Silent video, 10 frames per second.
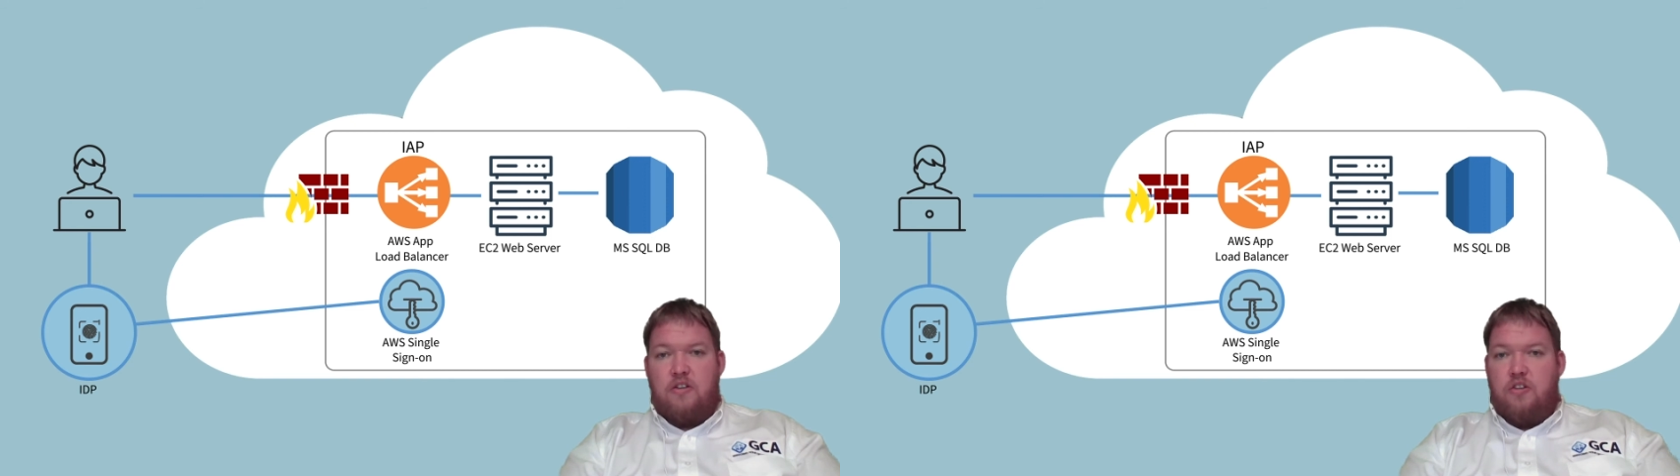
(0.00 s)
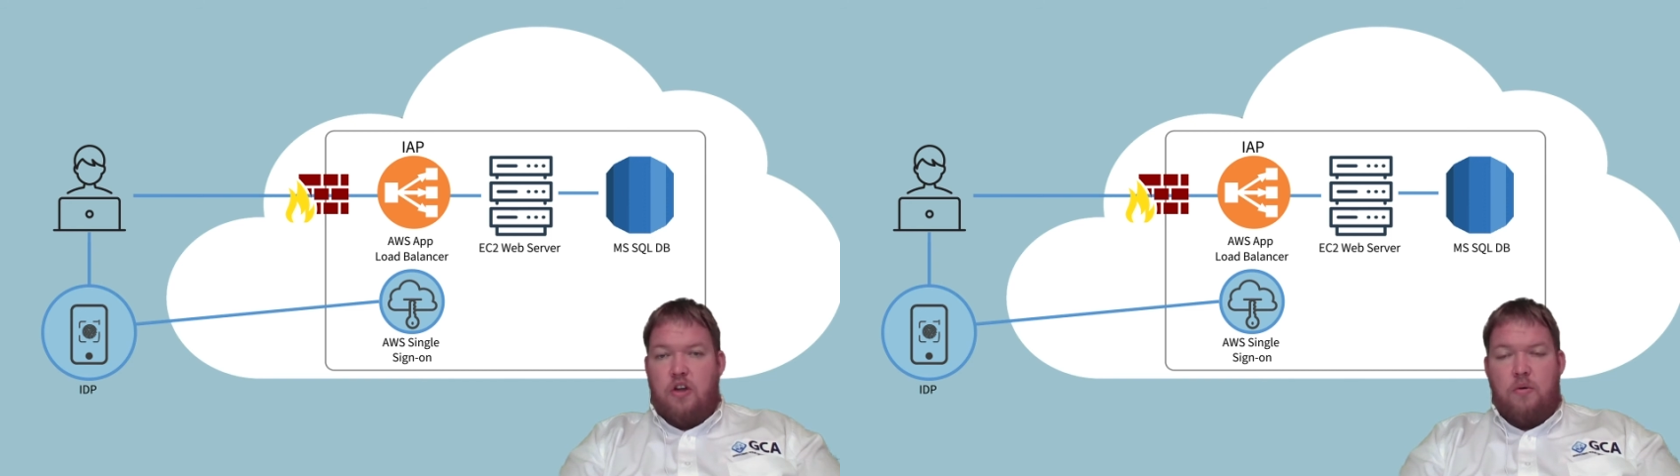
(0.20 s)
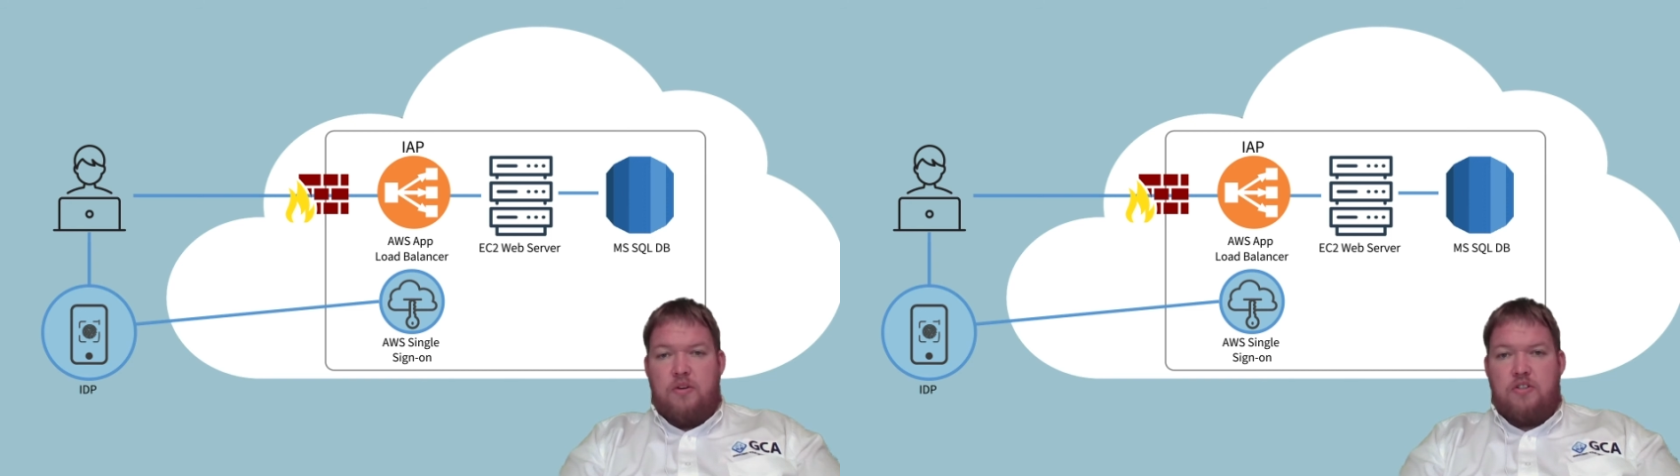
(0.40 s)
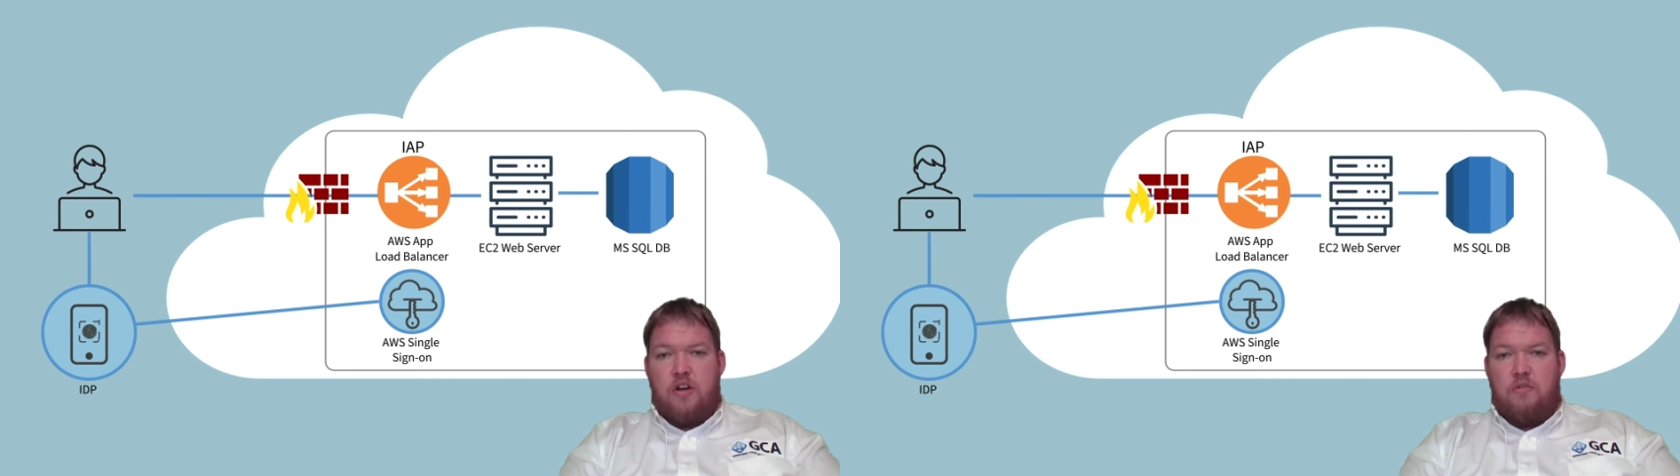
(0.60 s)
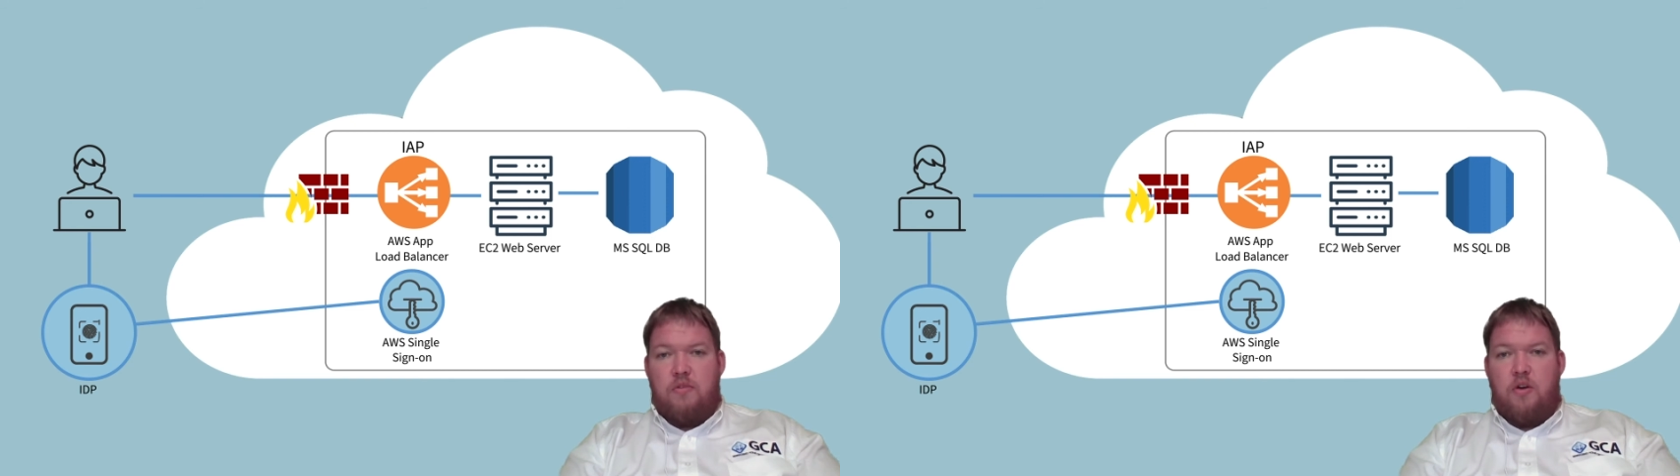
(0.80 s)
no
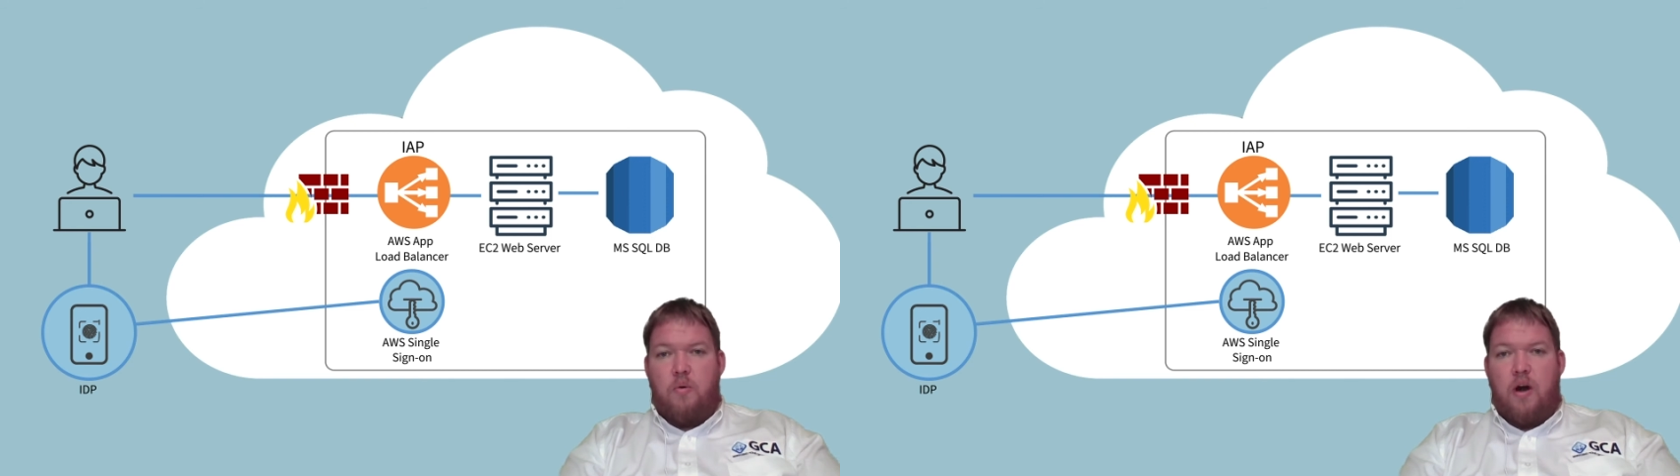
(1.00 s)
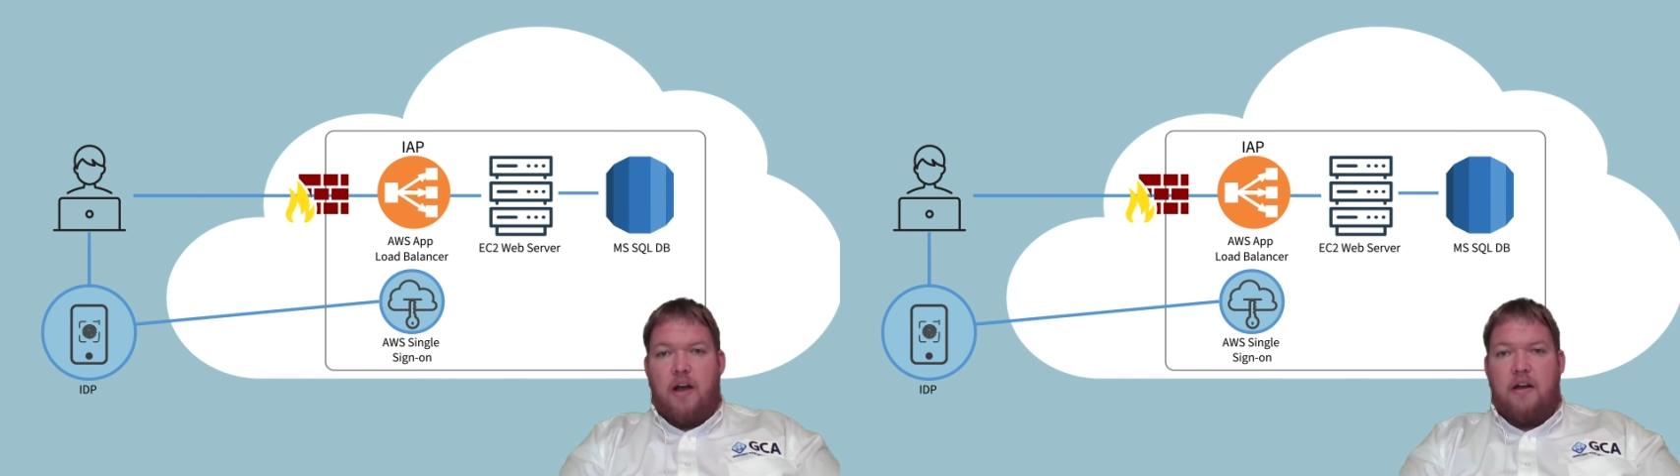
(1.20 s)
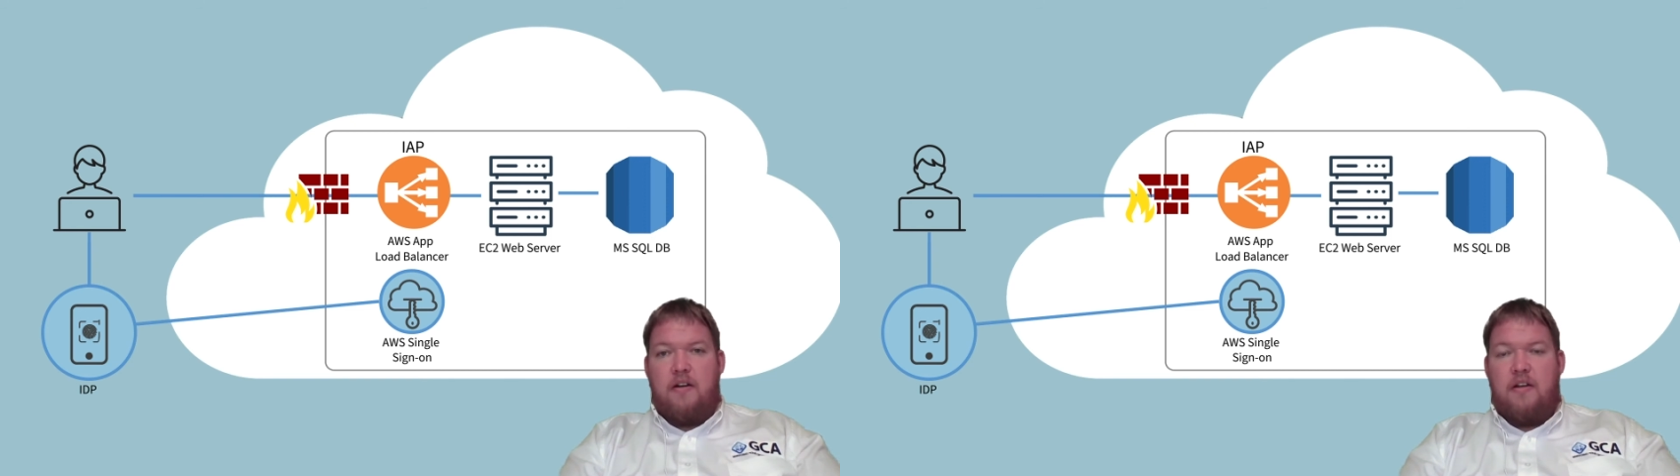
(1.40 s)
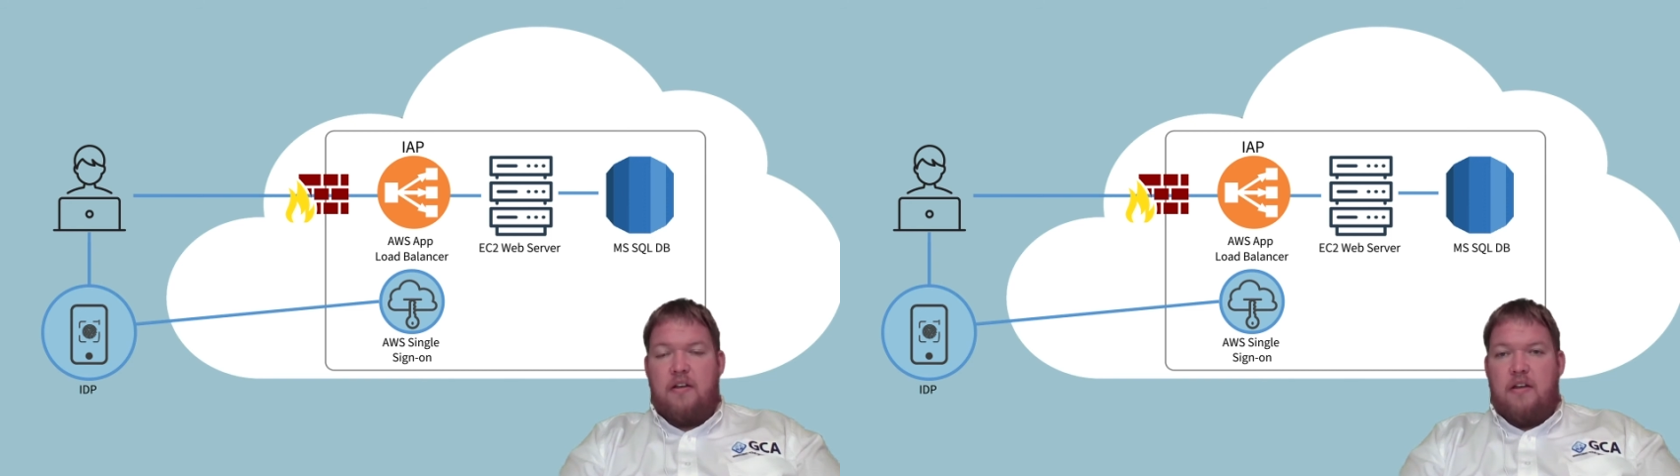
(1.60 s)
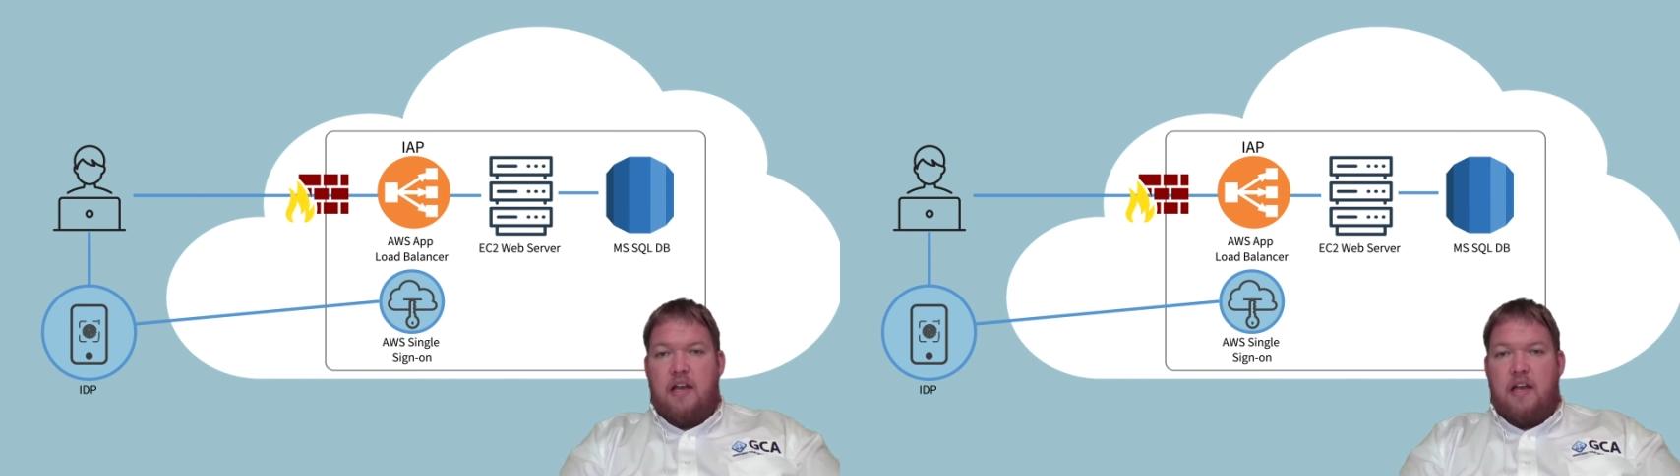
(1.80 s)
install required,